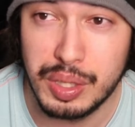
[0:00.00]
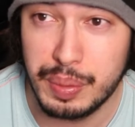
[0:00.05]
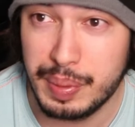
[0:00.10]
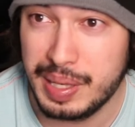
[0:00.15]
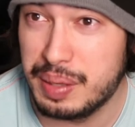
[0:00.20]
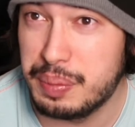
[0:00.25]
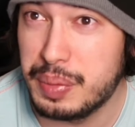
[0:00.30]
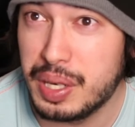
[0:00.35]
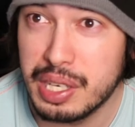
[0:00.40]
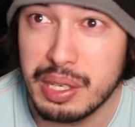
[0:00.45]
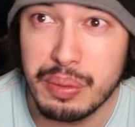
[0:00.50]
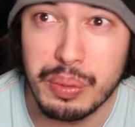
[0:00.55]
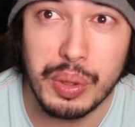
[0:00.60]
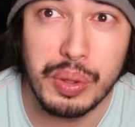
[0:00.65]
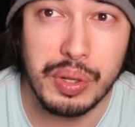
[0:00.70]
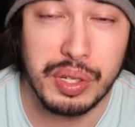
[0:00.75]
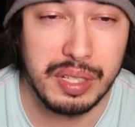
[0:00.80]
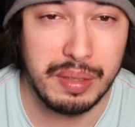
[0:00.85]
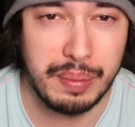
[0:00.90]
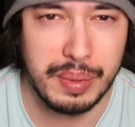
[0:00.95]
about Murray
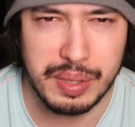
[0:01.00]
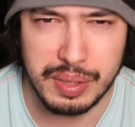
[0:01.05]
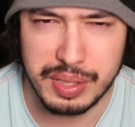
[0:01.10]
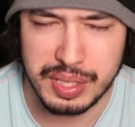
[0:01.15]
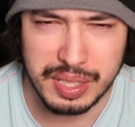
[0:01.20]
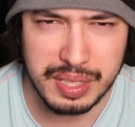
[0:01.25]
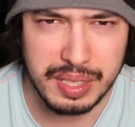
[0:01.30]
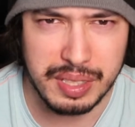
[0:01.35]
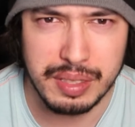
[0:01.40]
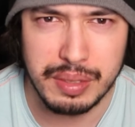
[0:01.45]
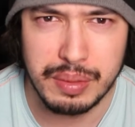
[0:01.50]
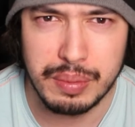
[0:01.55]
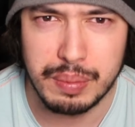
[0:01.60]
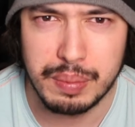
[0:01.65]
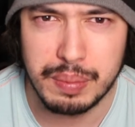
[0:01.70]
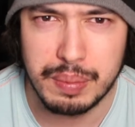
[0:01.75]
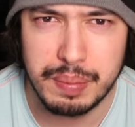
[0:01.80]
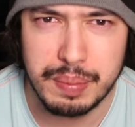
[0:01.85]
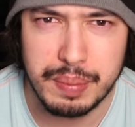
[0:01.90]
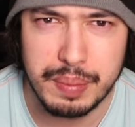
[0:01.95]
Walker because I know
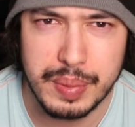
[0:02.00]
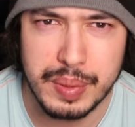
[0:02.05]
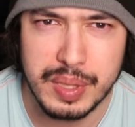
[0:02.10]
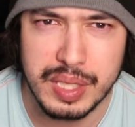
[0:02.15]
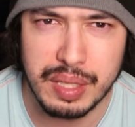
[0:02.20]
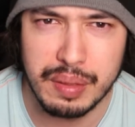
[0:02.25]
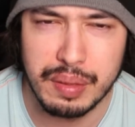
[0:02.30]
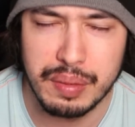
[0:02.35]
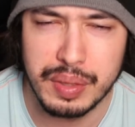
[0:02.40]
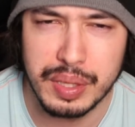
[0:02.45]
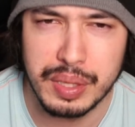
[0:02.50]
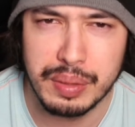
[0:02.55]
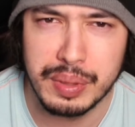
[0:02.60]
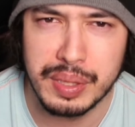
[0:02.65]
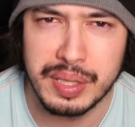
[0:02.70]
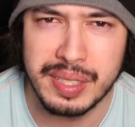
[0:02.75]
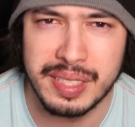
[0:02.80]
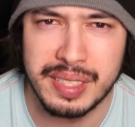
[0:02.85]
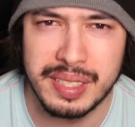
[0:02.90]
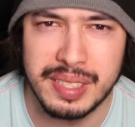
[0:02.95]
some of you
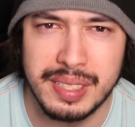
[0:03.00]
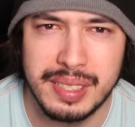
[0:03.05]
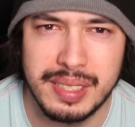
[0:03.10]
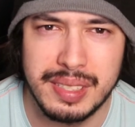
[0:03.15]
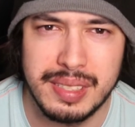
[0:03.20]
were